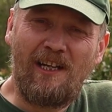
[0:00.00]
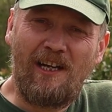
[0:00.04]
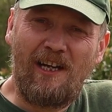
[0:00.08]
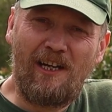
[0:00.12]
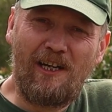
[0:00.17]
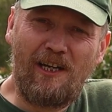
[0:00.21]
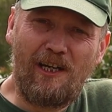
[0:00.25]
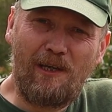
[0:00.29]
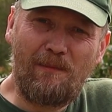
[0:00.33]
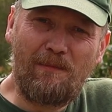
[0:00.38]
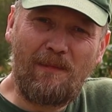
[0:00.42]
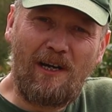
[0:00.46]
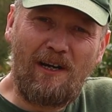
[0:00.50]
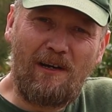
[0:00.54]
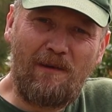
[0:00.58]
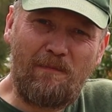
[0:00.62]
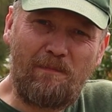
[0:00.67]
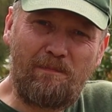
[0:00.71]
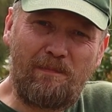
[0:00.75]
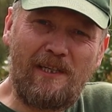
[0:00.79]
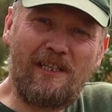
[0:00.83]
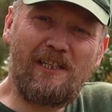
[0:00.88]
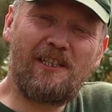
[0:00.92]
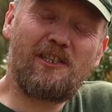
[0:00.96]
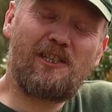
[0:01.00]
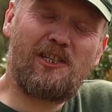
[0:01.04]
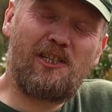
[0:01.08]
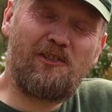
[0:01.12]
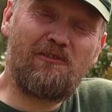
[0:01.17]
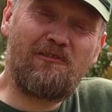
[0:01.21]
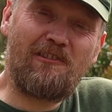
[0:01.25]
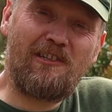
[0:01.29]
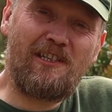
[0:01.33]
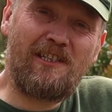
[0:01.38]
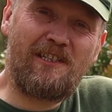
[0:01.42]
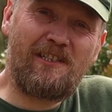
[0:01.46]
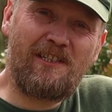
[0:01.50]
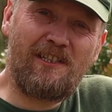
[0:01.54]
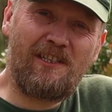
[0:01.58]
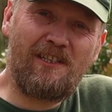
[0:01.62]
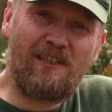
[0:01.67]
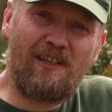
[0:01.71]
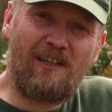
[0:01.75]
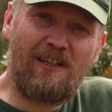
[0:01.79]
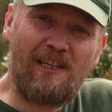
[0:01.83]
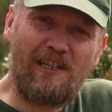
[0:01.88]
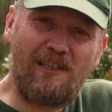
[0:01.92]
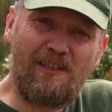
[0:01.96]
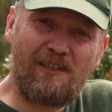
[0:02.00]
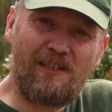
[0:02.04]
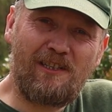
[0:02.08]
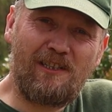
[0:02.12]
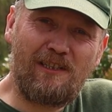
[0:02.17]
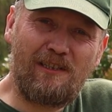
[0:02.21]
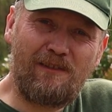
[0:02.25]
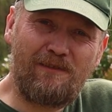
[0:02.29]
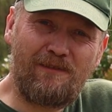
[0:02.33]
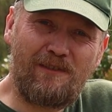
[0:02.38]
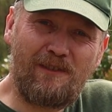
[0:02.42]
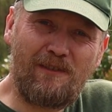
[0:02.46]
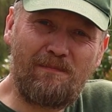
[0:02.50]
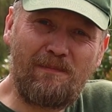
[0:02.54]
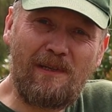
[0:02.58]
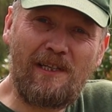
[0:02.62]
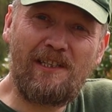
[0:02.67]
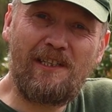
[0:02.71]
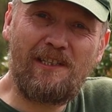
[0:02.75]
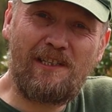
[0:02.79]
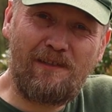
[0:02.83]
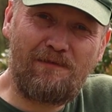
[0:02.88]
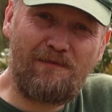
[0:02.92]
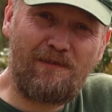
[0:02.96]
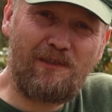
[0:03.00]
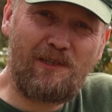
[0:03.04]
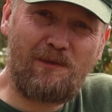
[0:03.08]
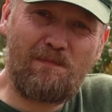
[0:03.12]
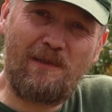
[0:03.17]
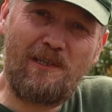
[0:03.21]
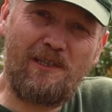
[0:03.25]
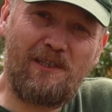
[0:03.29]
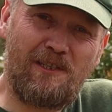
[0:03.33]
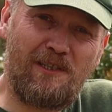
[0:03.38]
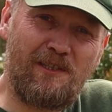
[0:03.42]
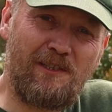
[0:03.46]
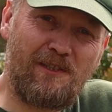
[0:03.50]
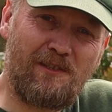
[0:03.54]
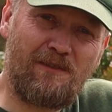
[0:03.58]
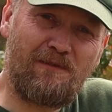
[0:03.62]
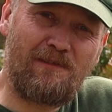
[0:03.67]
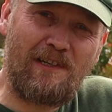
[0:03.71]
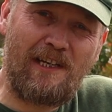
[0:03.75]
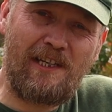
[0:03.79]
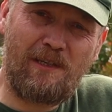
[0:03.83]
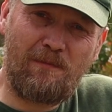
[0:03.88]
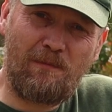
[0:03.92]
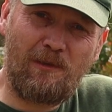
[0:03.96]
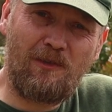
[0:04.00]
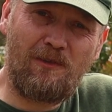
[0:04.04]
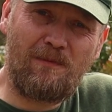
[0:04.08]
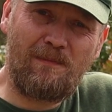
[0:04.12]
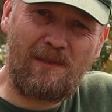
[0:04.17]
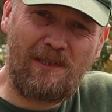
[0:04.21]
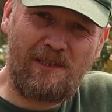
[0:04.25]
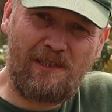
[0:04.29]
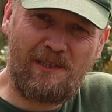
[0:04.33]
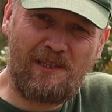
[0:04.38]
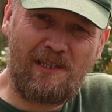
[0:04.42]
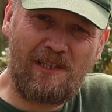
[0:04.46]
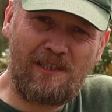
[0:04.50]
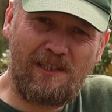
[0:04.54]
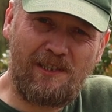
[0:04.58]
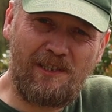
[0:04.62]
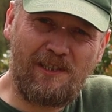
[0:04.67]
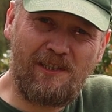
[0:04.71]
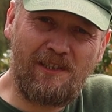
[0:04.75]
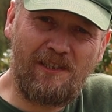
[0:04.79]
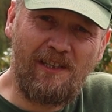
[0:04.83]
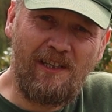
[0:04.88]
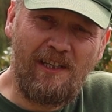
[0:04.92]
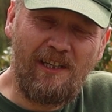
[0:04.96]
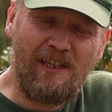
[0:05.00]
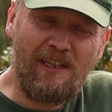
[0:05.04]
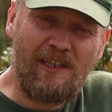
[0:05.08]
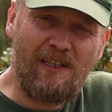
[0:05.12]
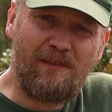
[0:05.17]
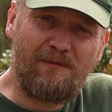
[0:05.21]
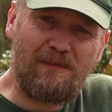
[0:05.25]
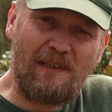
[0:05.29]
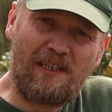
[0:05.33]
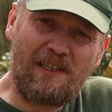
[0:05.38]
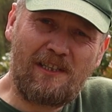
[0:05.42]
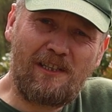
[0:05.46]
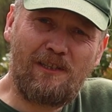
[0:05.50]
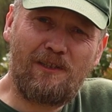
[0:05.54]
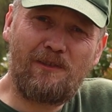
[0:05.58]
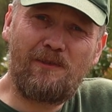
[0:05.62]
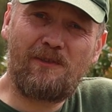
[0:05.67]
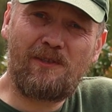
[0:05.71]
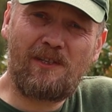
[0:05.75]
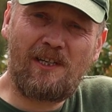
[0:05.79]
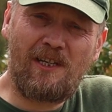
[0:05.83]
Being a curator, I look after many different species of animal on my section. That includes